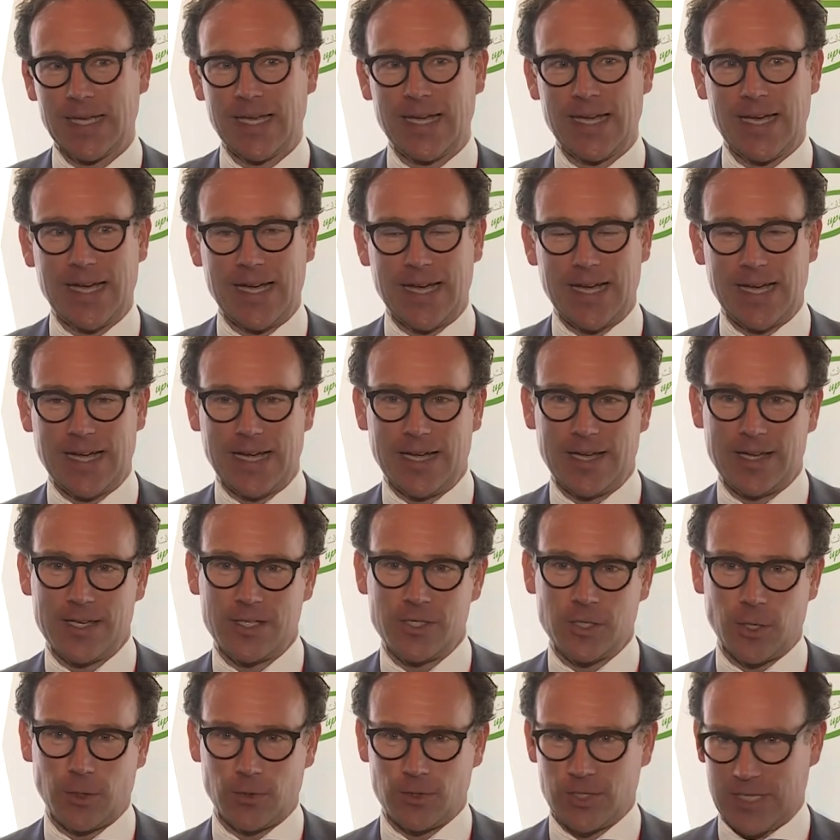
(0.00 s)
Uh,
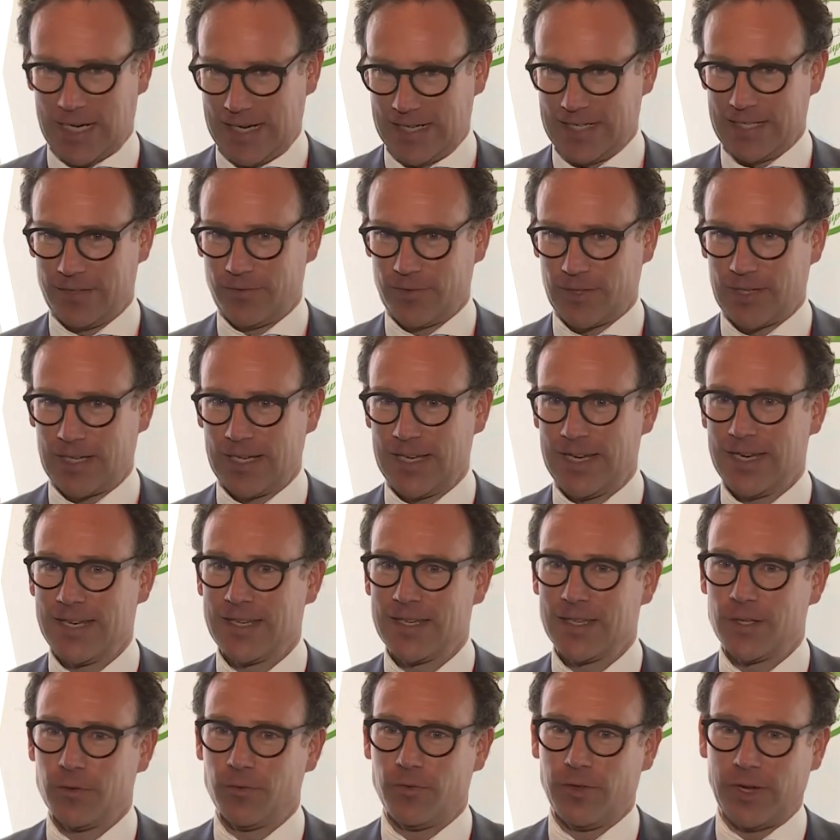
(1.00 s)
so scientifically,
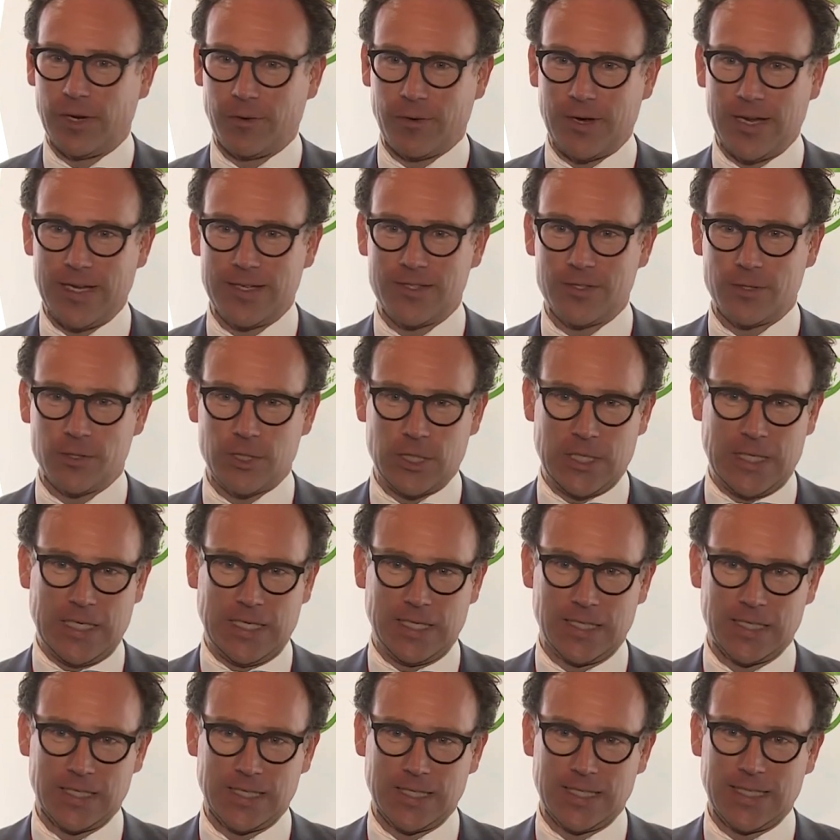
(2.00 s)
very
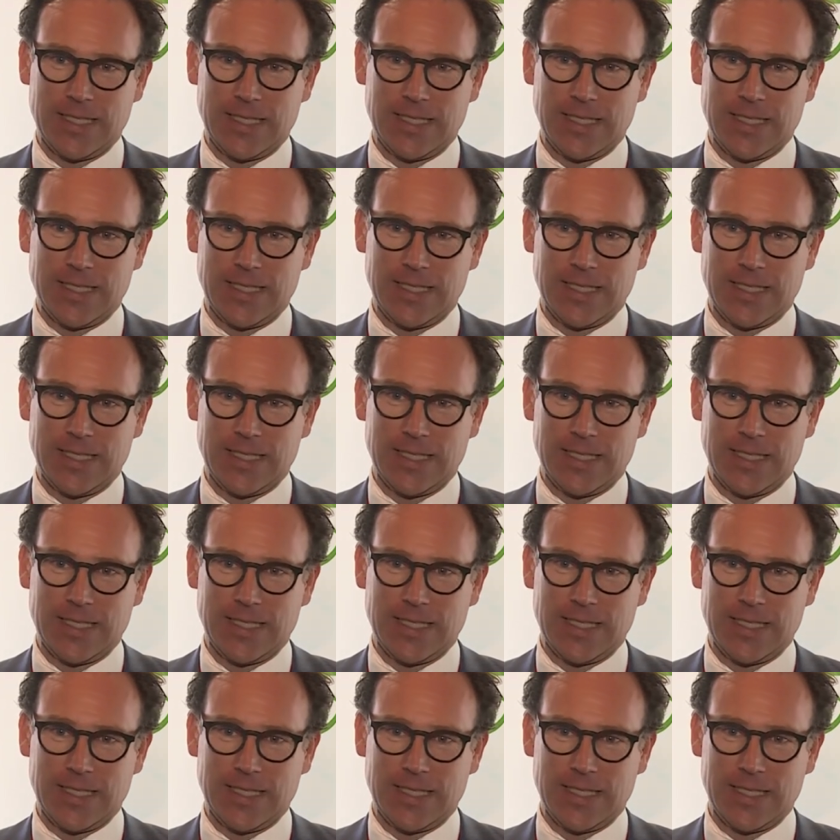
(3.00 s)
interesting.